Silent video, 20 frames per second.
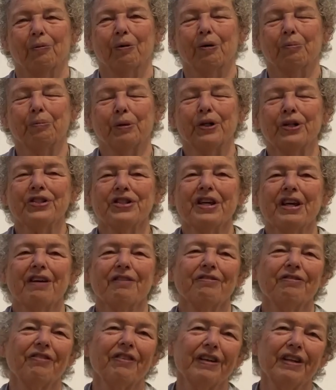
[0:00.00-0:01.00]
Well, birds
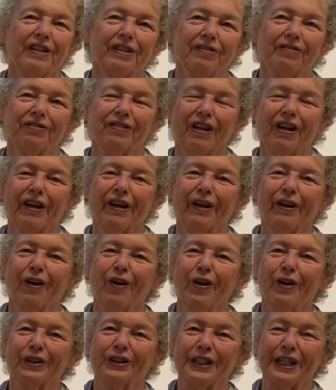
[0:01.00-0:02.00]
have fun flying
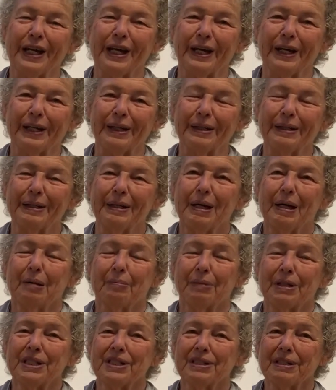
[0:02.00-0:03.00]
all day,
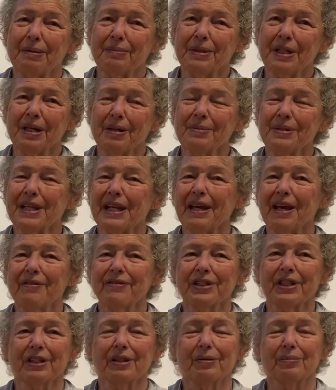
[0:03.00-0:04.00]
but sometimes they have
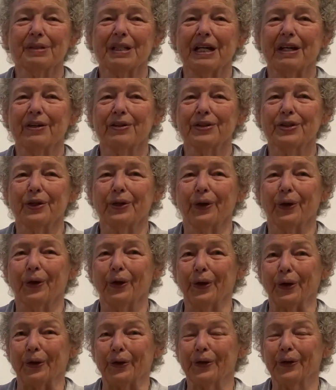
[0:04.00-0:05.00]
to come down to
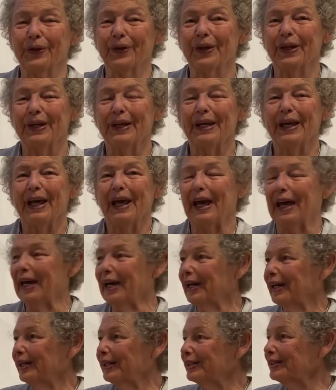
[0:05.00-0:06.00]
earth.
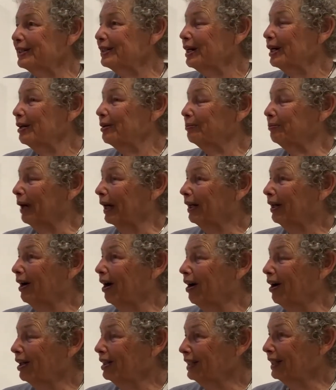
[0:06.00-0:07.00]
And my
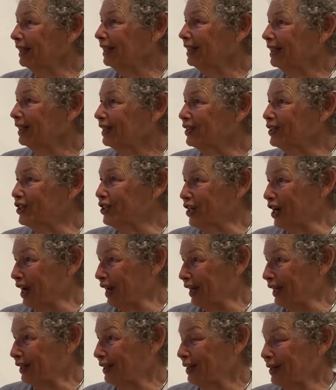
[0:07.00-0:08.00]
colleague,
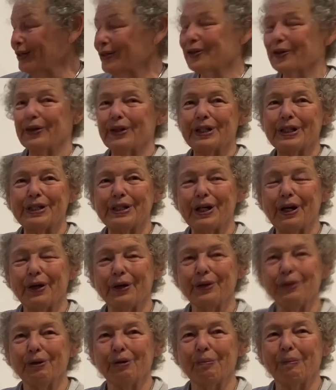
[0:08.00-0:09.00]
Jane, is going to tell
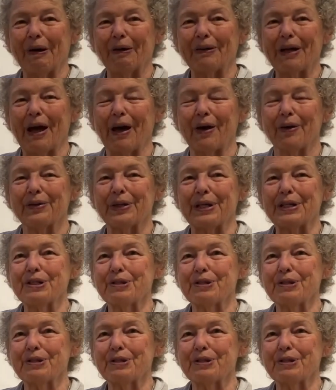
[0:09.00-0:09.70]
you about how they